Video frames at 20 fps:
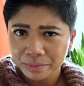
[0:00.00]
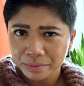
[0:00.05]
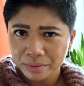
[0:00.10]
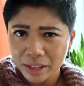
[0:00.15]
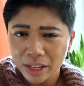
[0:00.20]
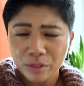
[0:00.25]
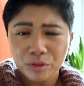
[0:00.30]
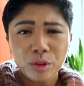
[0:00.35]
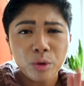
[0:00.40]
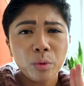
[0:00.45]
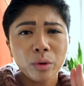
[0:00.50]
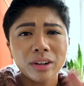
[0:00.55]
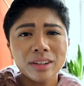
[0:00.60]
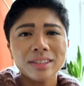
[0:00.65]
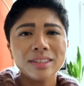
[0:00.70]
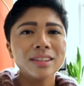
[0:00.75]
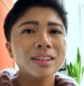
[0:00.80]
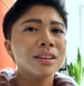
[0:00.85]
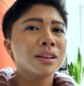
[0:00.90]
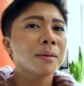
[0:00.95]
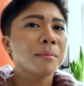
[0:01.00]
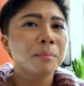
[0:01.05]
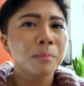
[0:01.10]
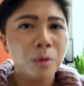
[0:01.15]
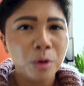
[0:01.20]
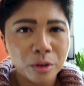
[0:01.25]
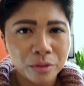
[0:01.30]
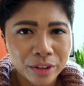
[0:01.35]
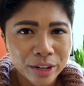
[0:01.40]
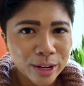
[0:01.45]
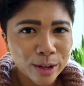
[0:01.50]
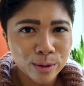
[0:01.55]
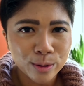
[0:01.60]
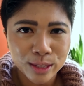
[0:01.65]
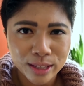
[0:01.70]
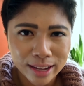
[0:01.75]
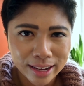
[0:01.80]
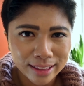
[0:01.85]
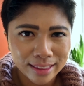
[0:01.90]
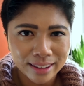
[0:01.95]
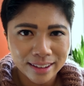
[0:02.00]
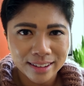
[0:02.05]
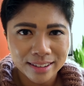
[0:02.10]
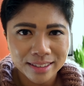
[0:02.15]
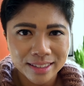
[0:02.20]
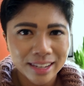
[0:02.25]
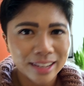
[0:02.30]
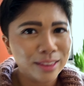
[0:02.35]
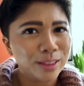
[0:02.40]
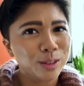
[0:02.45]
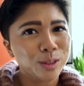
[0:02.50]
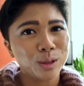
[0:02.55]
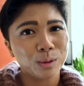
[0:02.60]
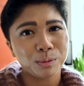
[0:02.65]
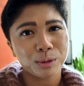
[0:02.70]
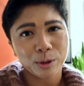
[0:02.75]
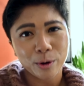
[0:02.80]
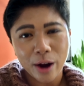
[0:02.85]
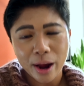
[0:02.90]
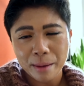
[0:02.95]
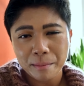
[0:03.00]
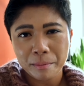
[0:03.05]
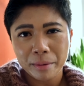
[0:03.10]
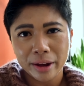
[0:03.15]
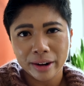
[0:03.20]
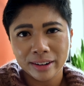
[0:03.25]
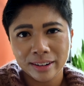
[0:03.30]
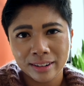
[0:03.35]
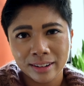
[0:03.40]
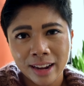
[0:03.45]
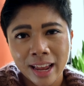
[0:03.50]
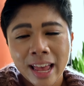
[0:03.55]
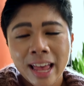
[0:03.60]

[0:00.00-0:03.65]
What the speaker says: If you want to see more videos like this, hit the subscribe button.